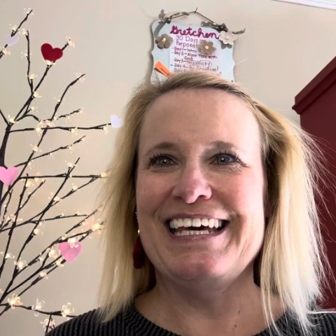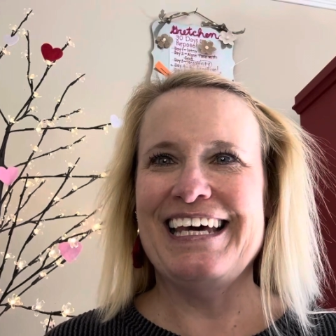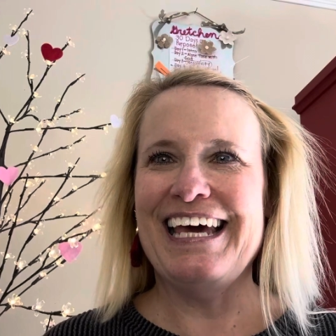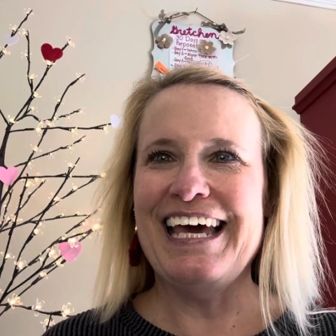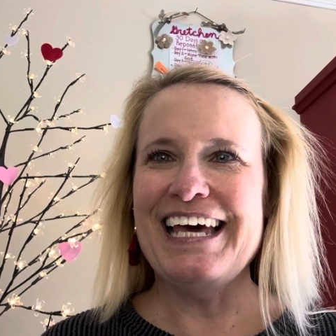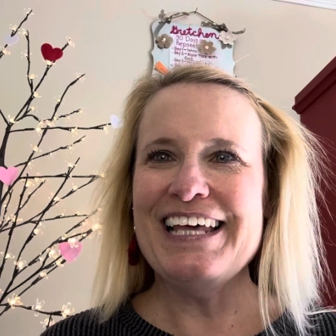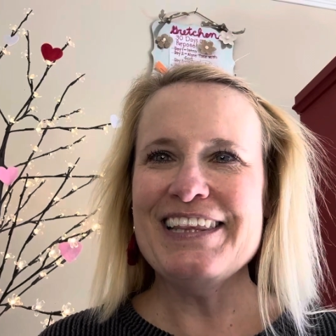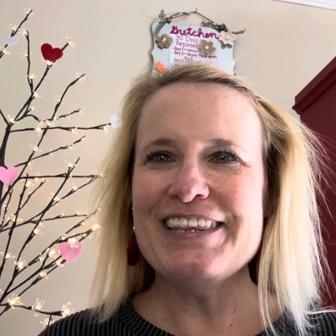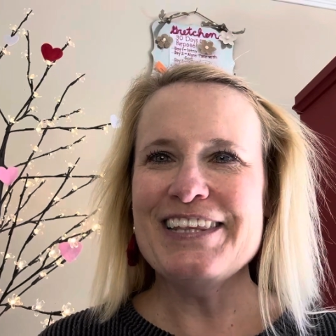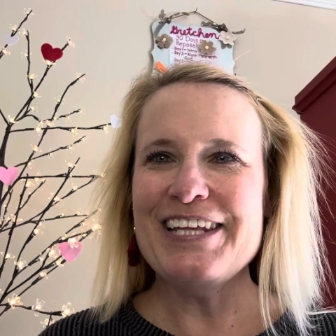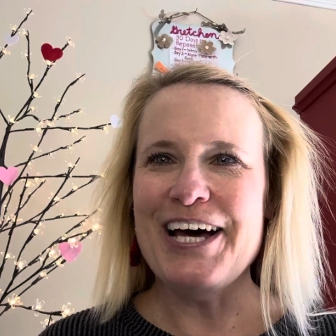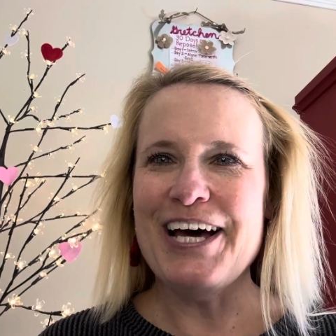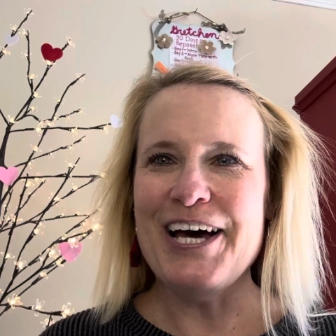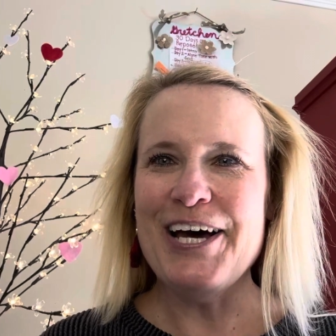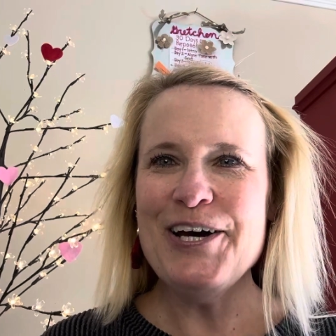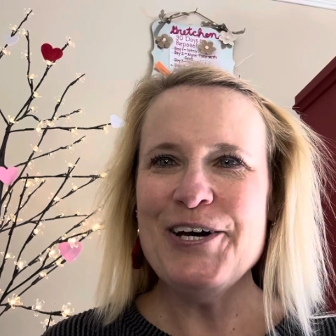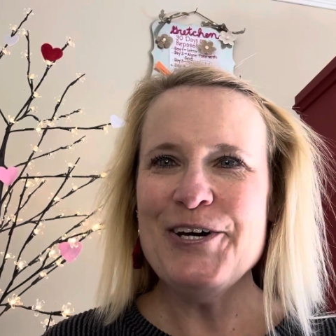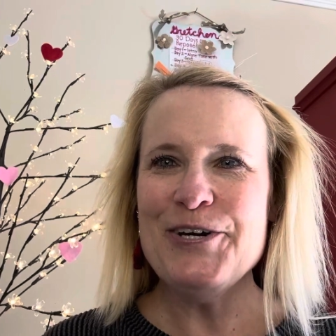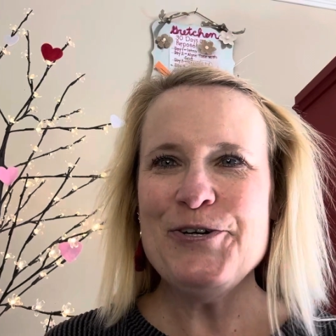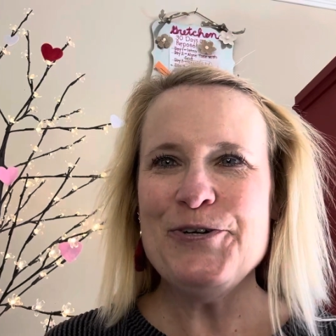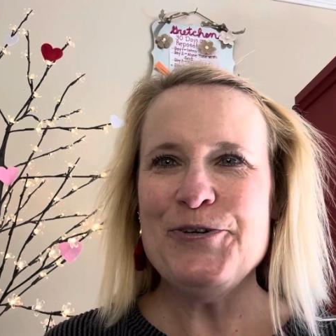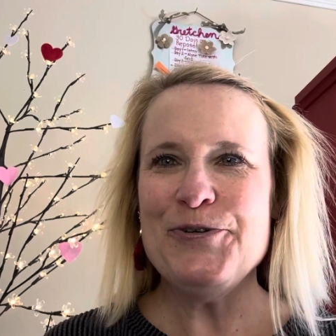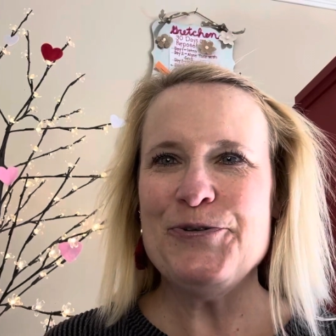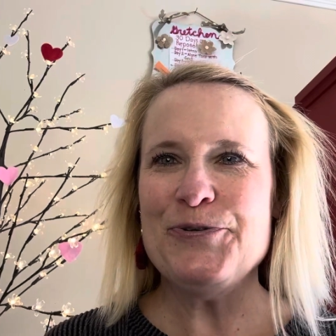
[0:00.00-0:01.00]

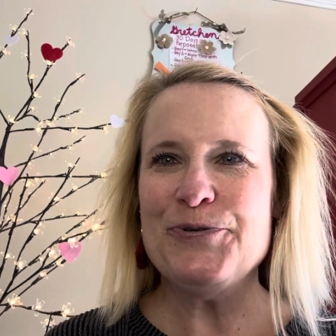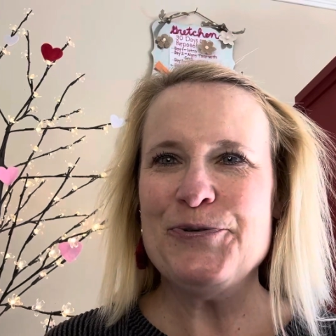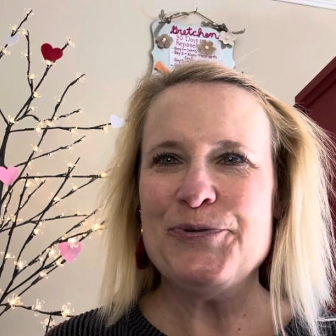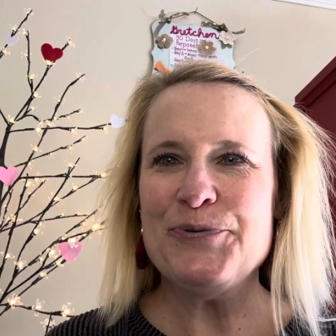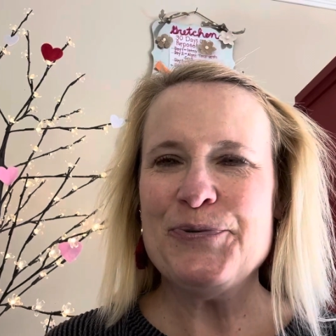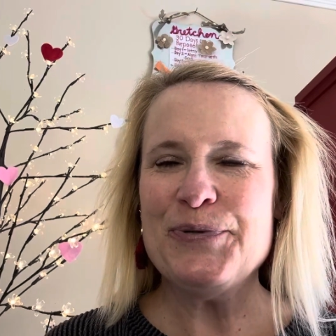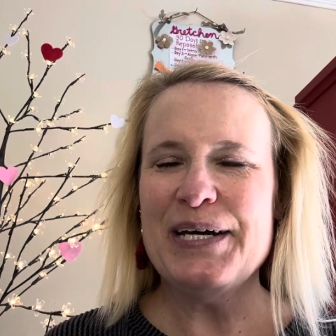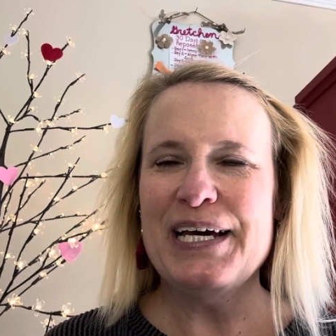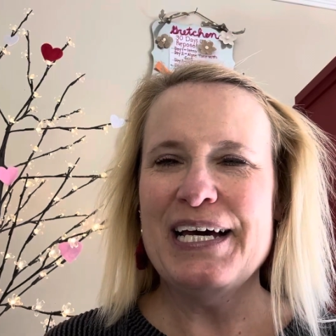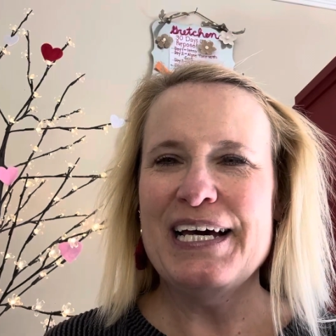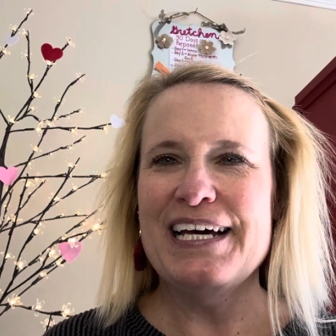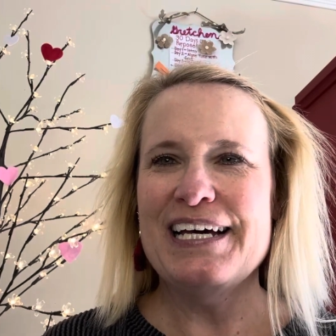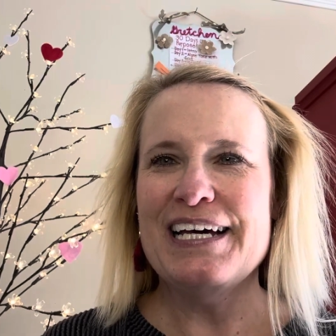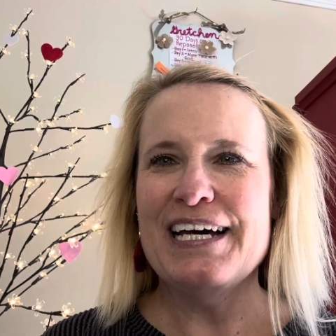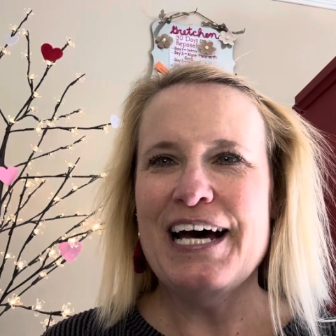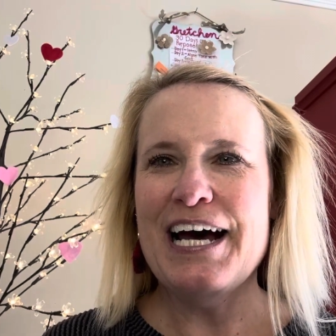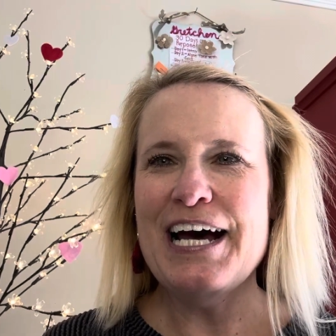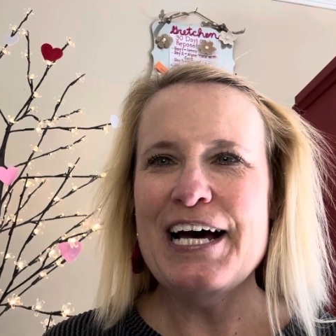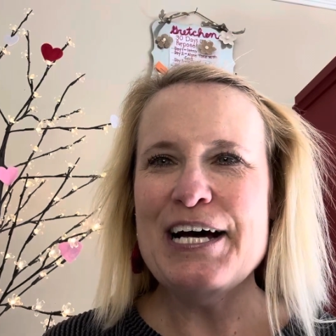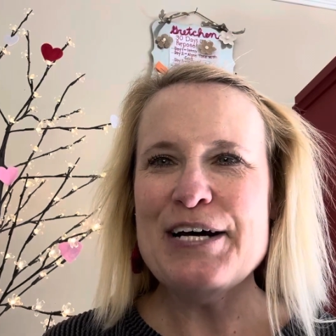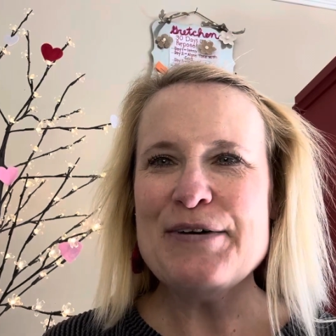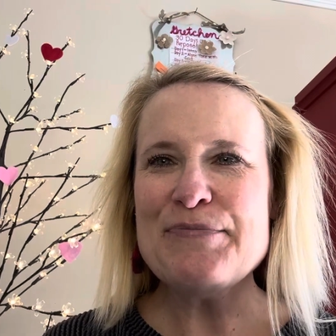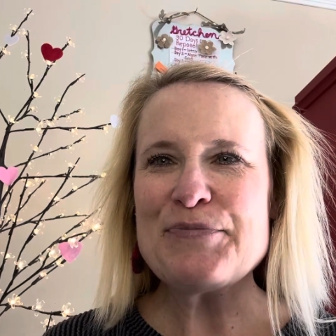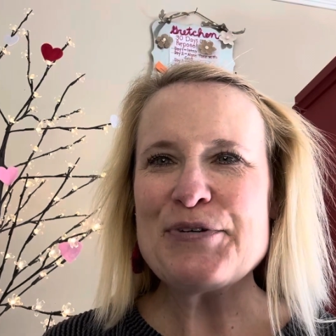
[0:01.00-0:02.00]
Hello,
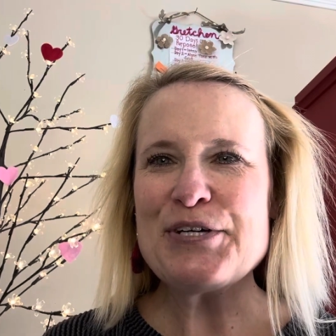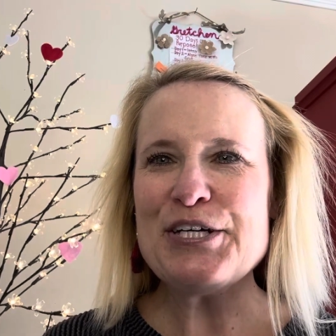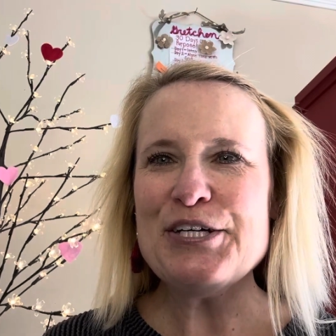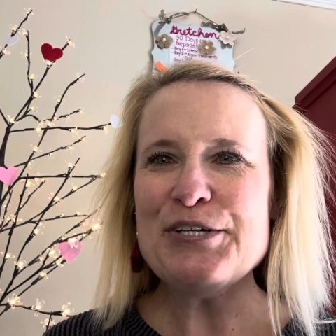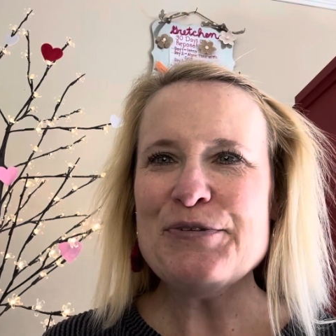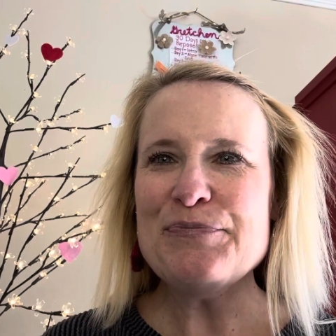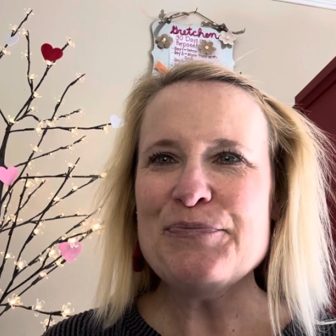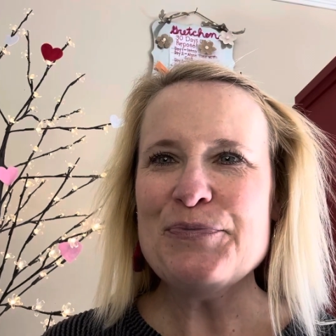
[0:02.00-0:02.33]
good